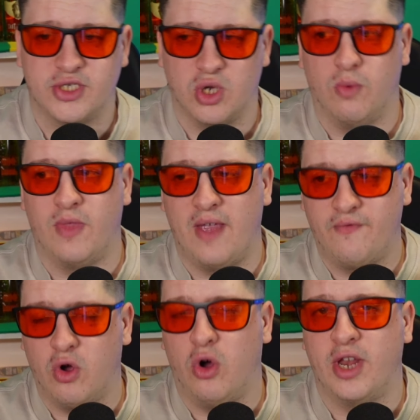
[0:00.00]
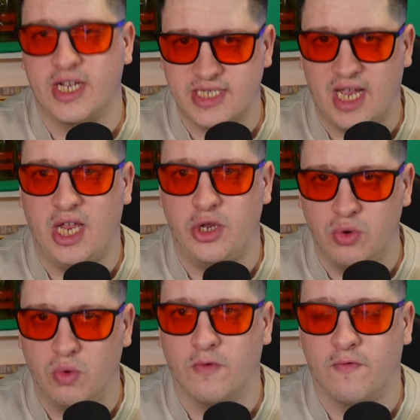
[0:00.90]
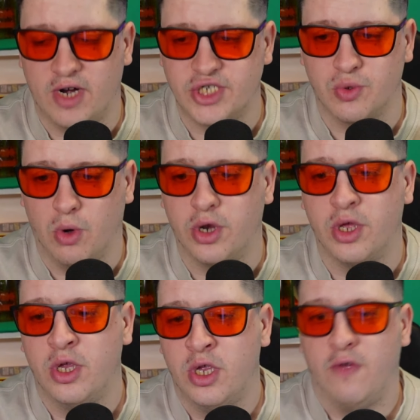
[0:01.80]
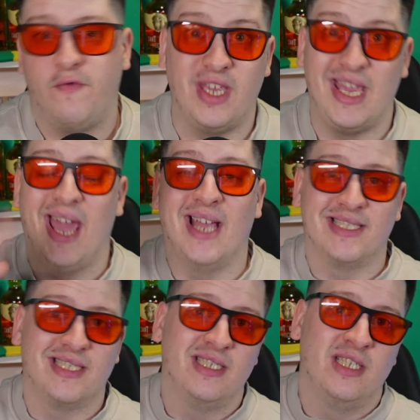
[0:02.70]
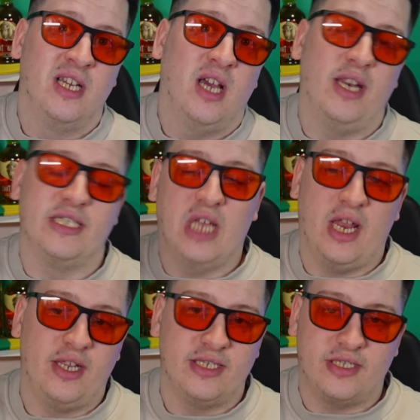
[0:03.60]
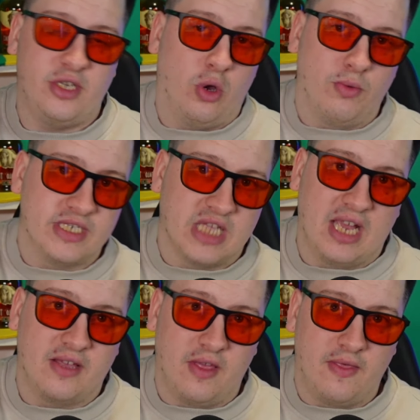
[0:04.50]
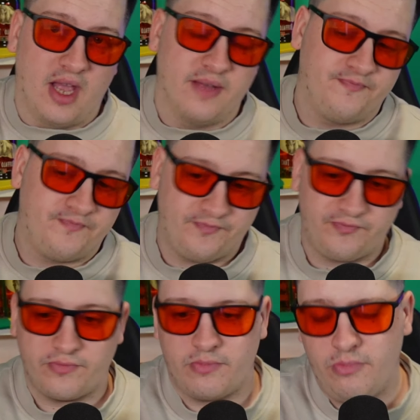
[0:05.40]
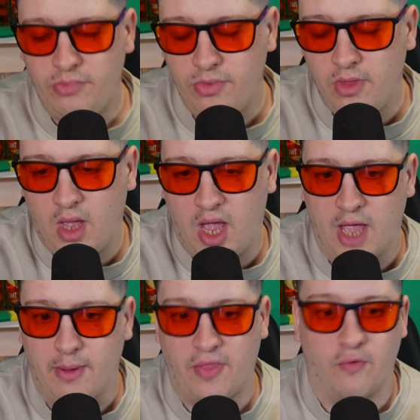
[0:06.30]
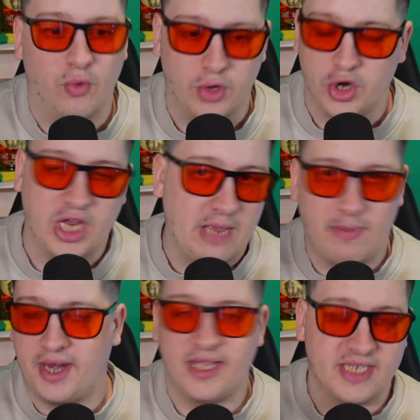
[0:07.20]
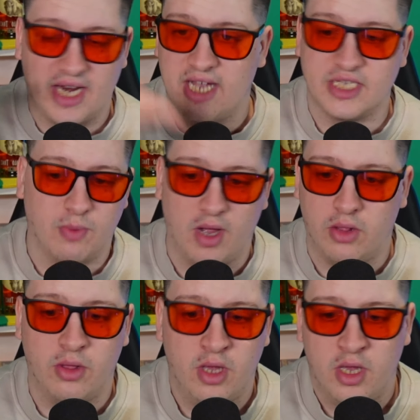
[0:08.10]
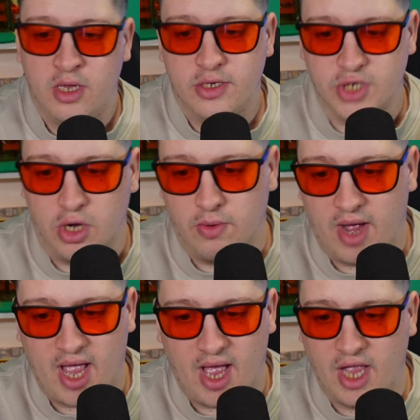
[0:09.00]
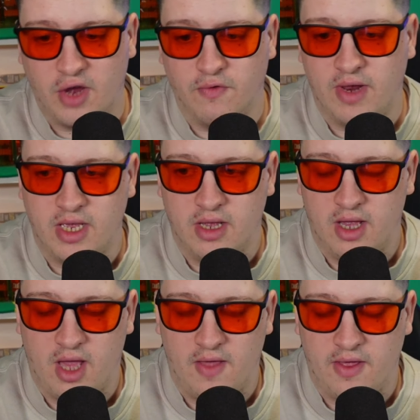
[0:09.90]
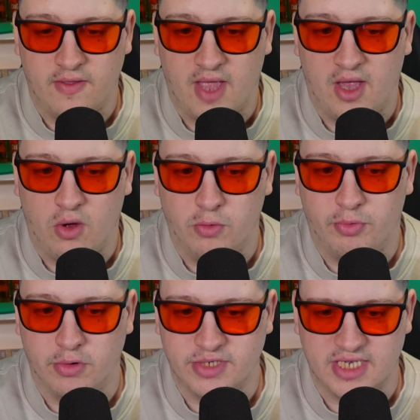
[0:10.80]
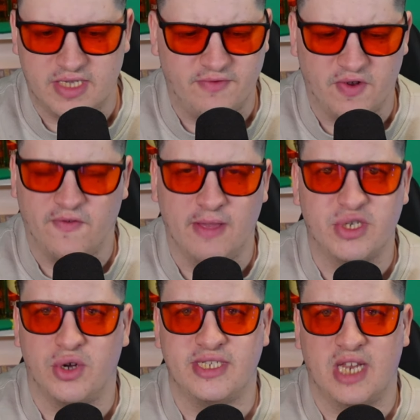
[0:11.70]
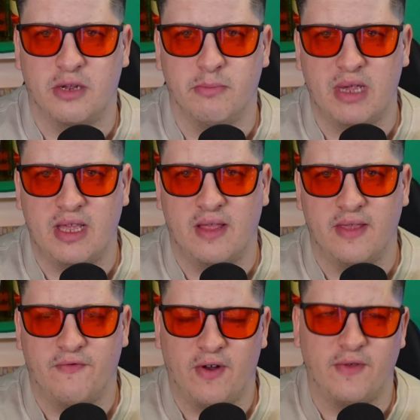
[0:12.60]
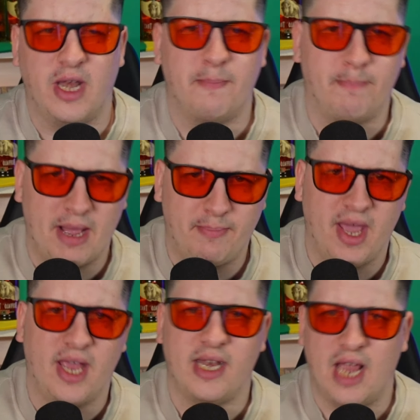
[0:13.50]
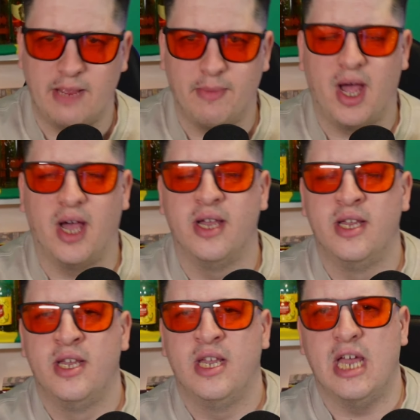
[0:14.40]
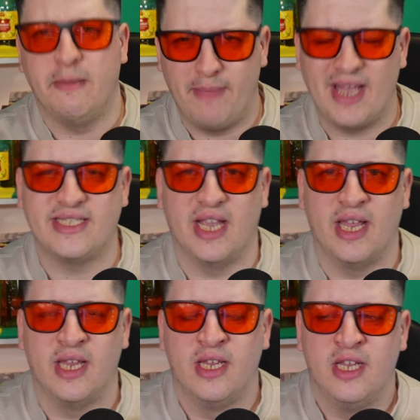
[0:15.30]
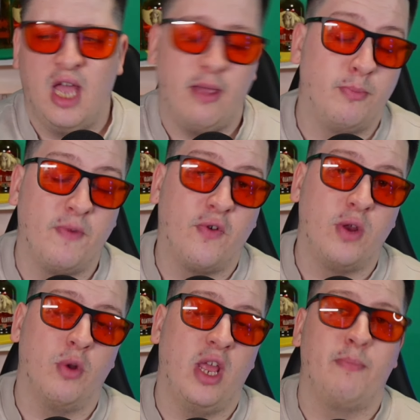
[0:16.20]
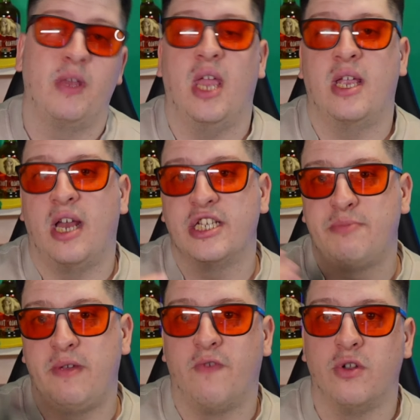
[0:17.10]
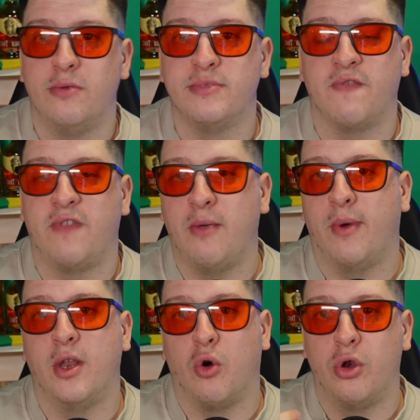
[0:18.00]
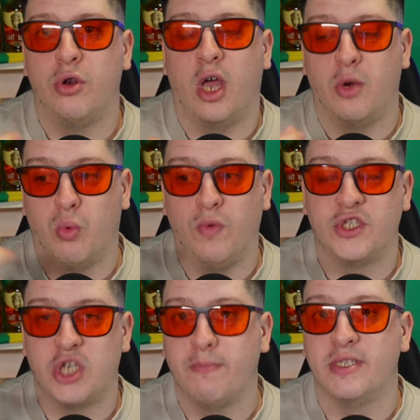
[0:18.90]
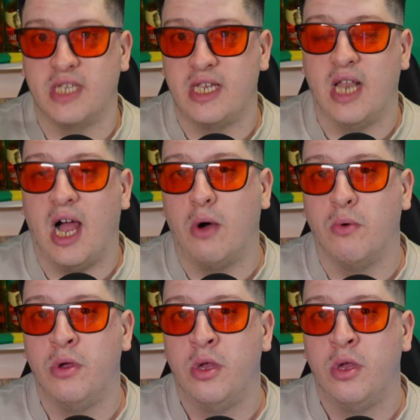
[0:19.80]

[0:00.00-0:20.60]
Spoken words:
So they've got an exciting young, fresh squad for years, and there's length in that, and they're only going to keep adding to that as well. So I agree. I think their whole process, they've just flipped on its head completely, haven't they? For having Mbappe, Neymar, and Messi. It'd be funny when it kind of speak volumes if they went on and won the Champions League now.